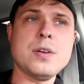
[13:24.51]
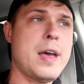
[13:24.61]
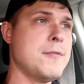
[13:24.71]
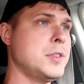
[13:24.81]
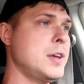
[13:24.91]

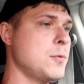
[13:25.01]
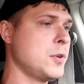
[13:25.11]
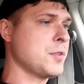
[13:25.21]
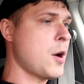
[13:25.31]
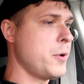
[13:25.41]
everything
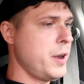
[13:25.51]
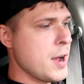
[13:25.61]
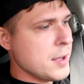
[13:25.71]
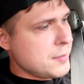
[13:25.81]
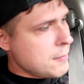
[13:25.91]
was going
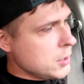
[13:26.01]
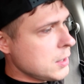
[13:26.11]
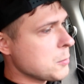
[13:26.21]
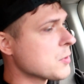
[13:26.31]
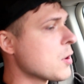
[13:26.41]
nuts,
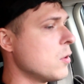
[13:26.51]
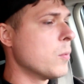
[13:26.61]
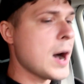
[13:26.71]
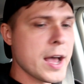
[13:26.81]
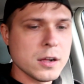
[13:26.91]
everything was
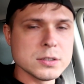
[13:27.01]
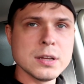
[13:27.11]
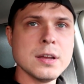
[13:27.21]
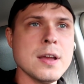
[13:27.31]
going wild,